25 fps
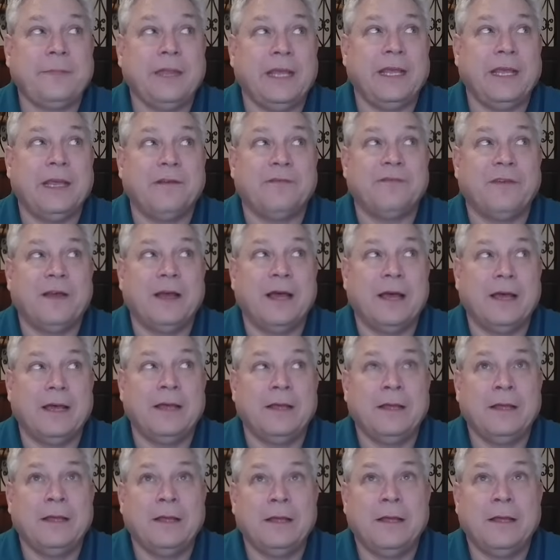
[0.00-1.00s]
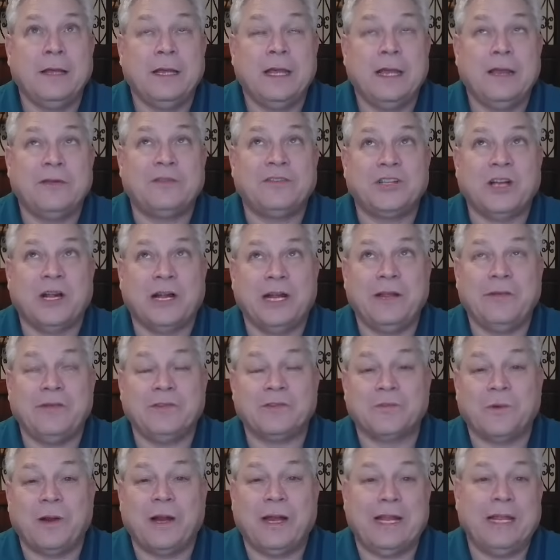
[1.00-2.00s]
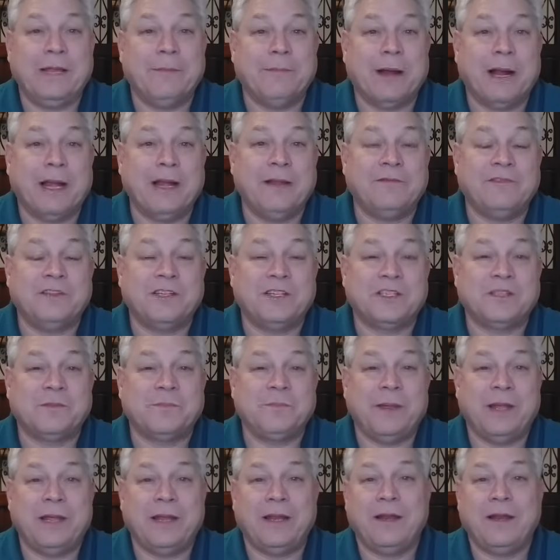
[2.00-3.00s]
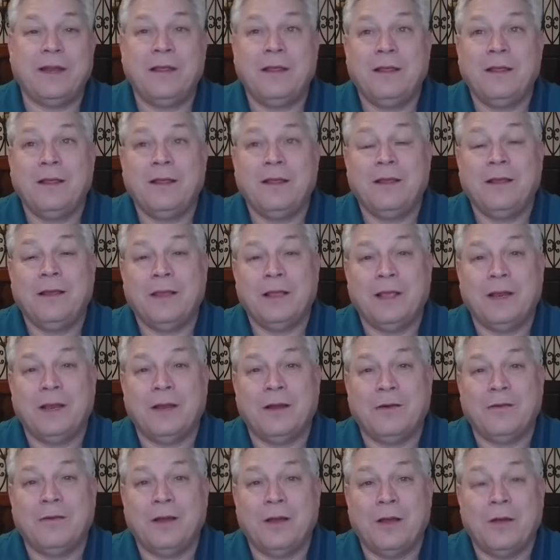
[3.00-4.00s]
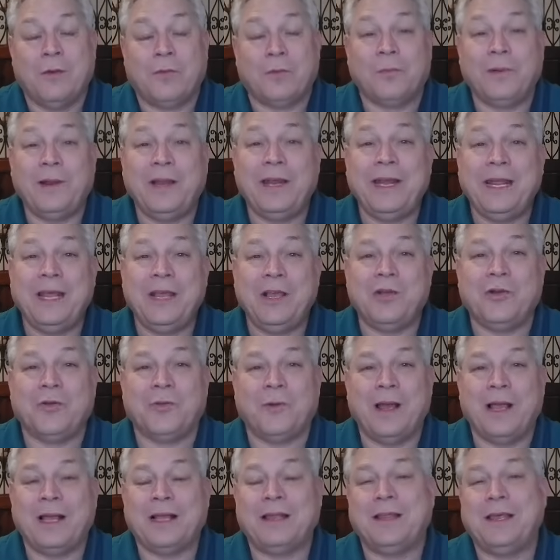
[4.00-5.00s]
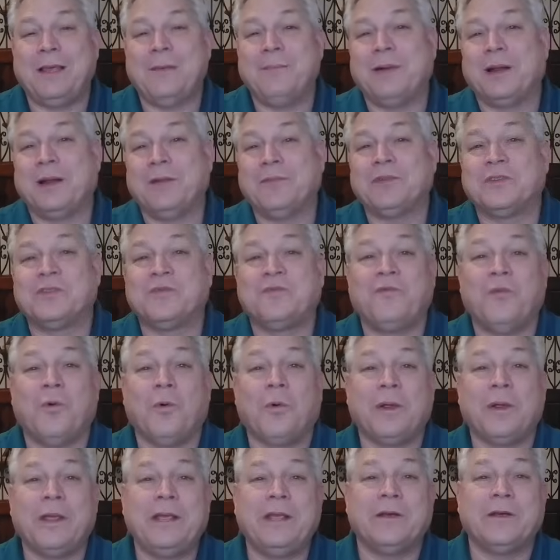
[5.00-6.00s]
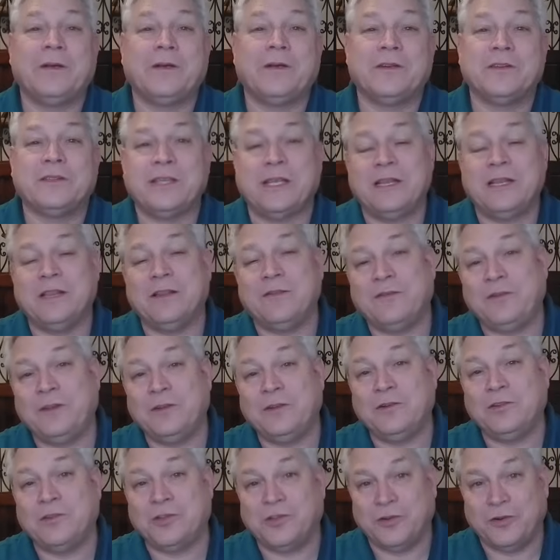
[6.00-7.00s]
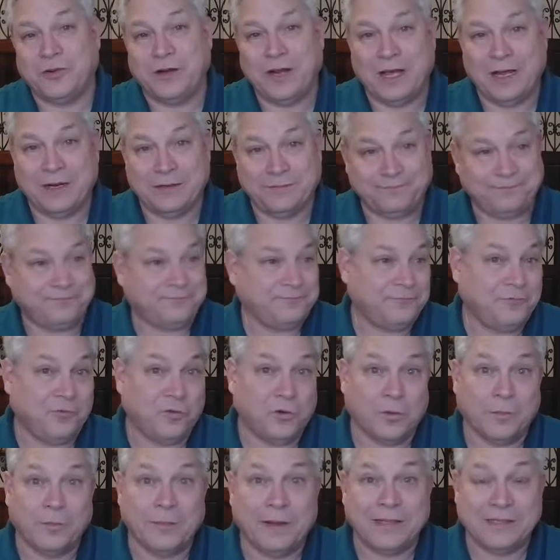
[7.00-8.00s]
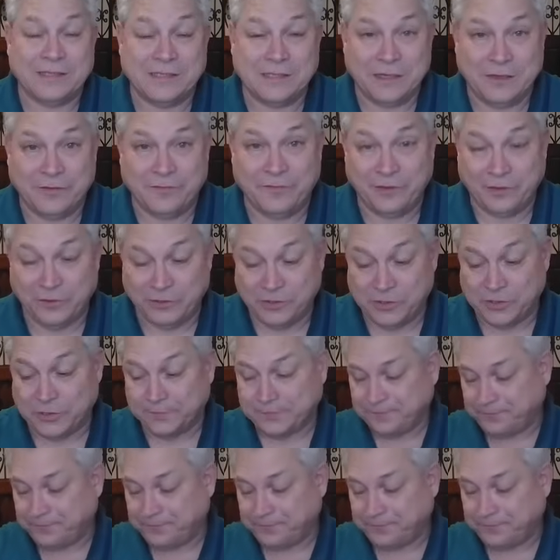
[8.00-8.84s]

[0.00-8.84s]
if uh, if Johnny was right, he might have just been, you know, reading correctly, but it was four years in the future, not four months in the future.